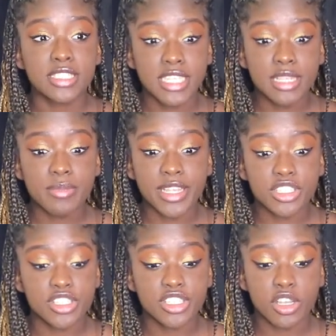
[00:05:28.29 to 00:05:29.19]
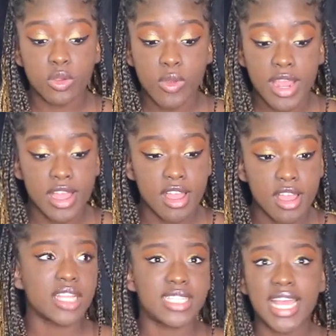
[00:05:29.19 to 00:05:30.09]
sending pictures to
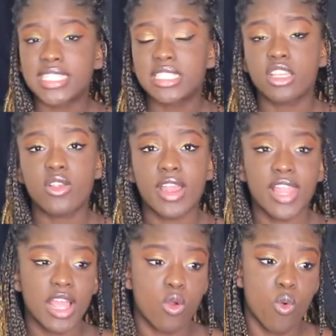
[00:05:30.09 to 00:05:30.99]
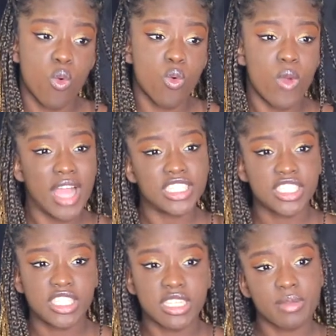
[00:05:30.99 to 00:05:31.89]
Loretta, texting Loretta like, oh, why is
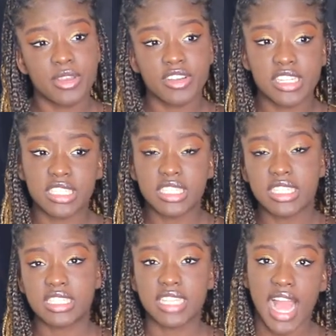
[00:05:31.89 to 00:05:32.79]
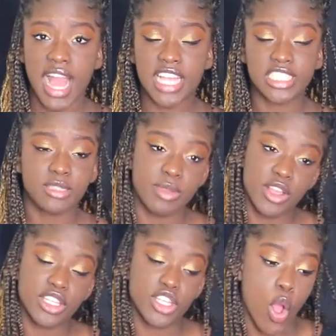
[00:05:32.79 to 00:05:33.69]
she sitting up here kissing this guy? She
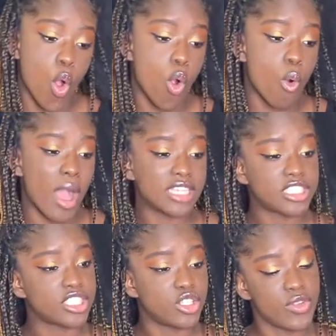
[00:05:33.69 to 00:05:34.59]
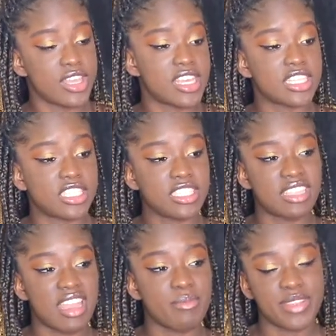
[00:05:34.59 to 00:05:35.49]
barely know why she's doing this.
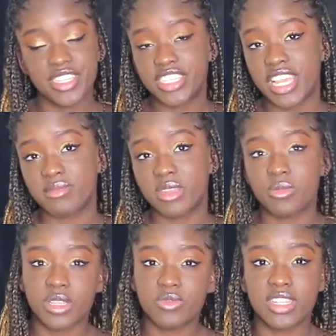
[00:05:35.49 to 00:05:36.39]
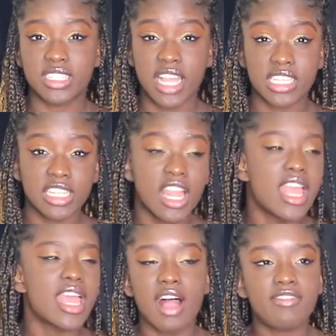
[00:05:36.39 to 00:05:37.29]
She's at a beach. She came to the beach with this guy. Shit.
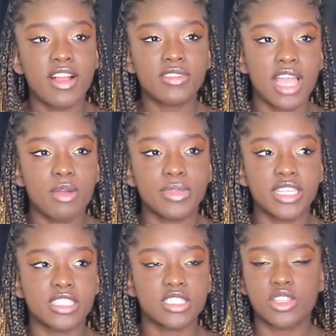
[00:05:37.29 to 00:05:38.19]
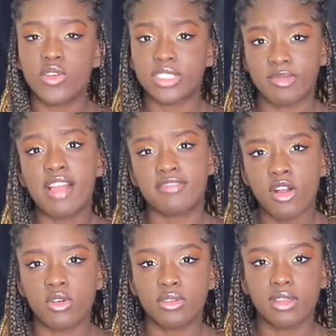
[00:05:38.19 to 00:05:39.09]
I found out because, you know, it's my
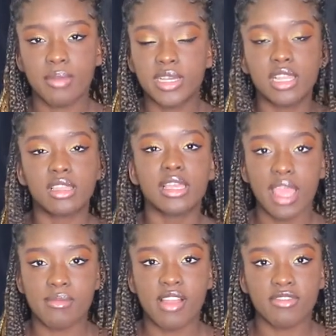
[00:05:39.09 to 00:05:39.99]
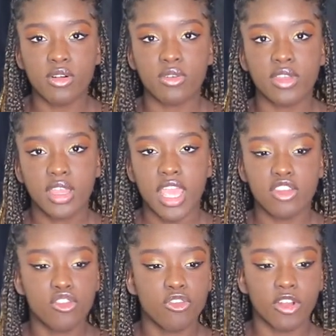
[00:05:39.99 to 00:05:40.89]
phone. I'm gonna look at my phone.
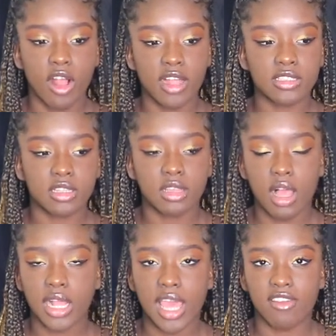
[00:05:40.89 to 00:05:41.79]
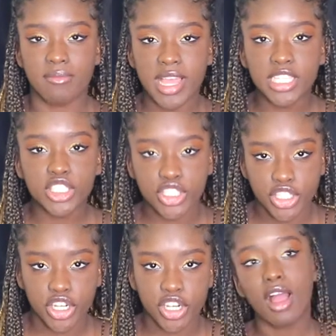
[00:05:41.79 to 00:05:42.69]
And you forgot to log out of
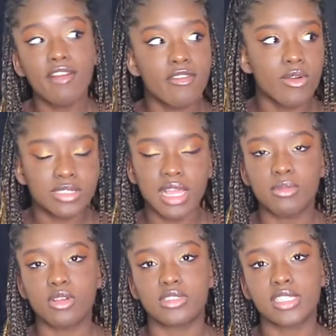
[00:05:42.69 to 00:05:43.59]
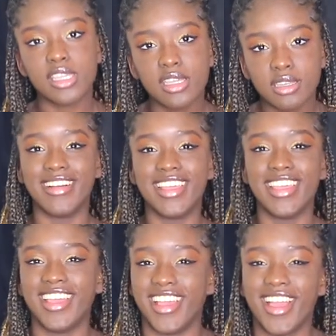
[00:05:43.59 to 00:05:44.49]
Messenger. Of course I'm gonna see it.
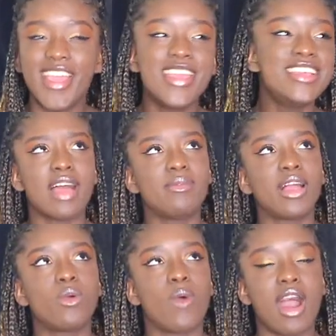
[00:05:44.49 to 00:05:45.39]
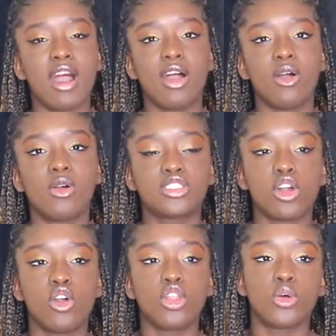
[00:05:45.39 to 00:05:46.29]
I'm like, wow.
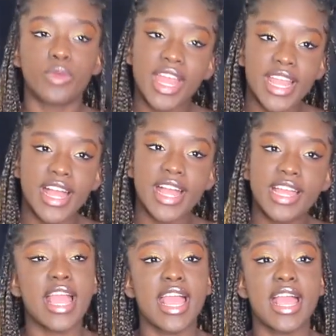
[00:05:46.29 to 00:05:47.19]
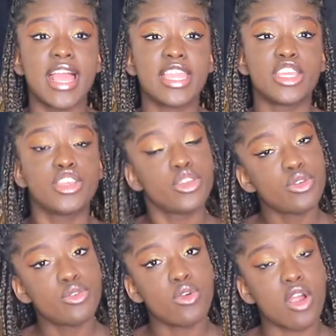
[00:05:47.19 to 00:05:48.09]
So Loretta and
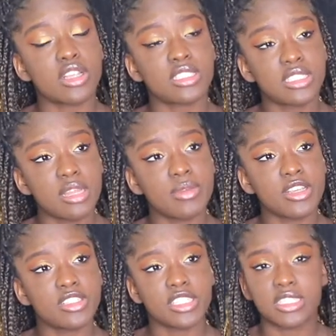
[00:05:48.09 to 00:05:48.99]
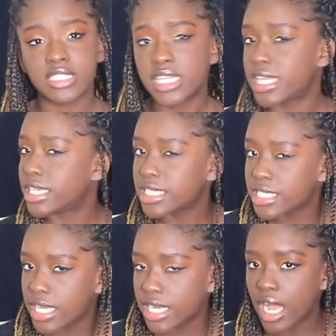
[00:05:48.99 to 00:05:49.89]
you are sitting up here just sneak
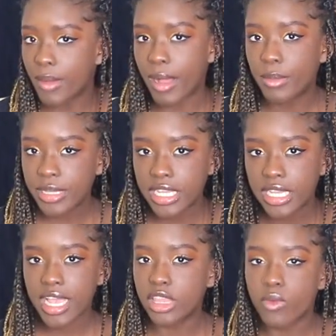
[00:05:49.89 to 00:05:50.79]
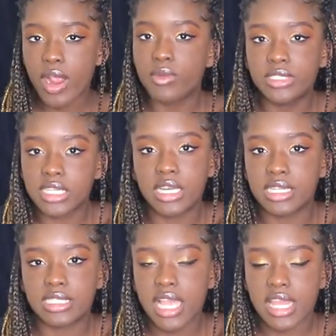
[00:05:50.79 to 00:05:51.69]
dissing about me. And Loretta wasn't
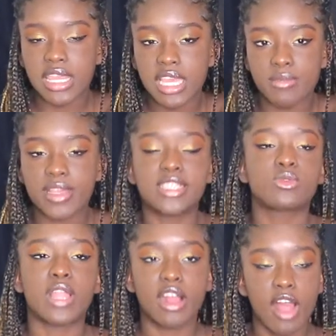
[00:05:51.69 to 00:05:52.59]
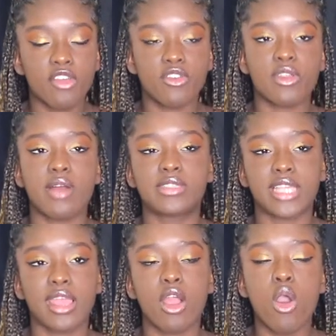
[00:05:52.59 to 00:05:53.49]
gonna say a thing because when I got the phone, I was
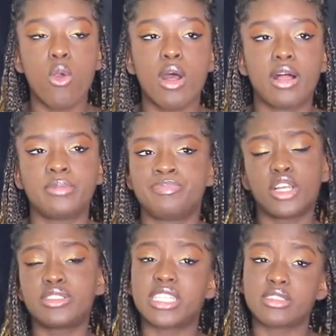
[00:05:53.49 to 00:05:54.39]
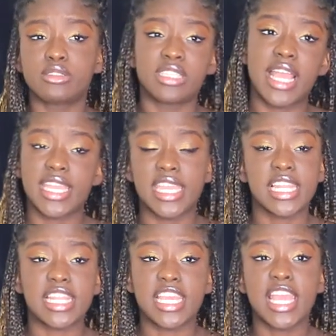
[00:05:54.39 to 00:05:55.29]
like, oh, don't tell Susane
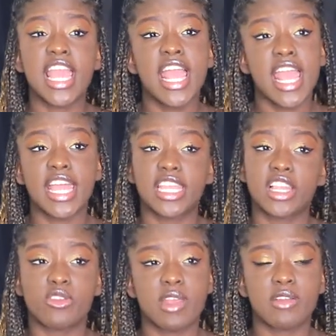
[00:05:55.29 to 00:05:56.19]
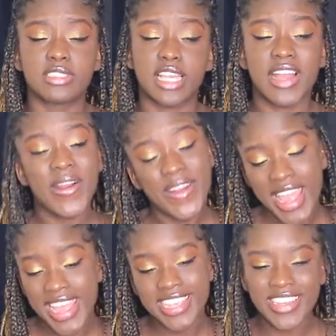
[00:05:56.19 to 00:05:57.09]
anything. And then Loretta was like,
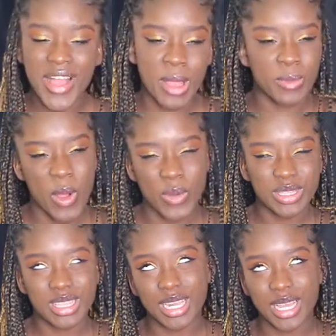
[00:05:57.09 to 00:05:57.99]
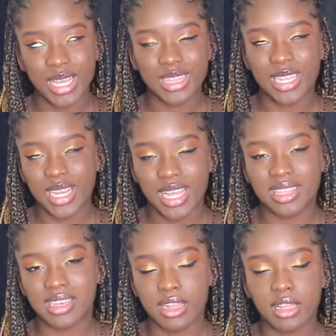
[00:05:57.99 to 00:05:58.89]
okay, you know I won't.
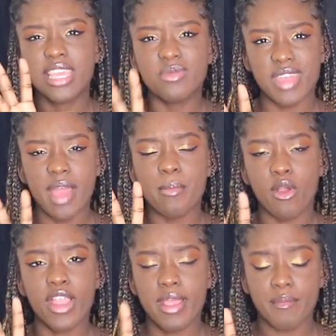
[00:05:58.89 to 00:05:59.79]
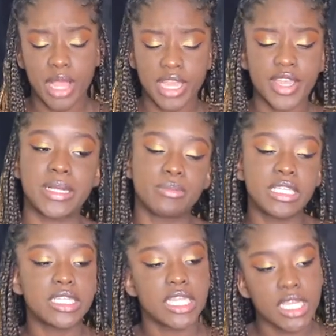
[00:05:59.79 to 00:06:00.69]
Da-da-da-da-da-da. Keep that part in mind. But
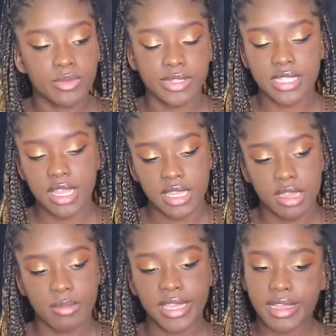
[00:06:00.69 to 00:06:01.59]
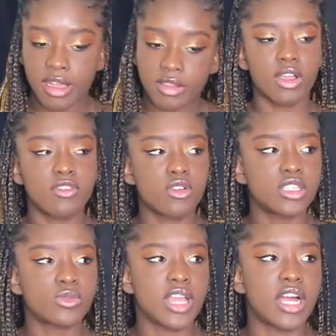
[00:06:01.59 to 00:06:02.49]
me and Nick, we sat there making out. Of
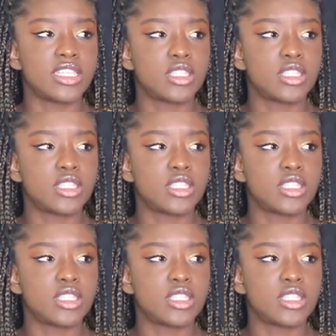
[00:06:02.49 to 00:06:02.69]
course, we had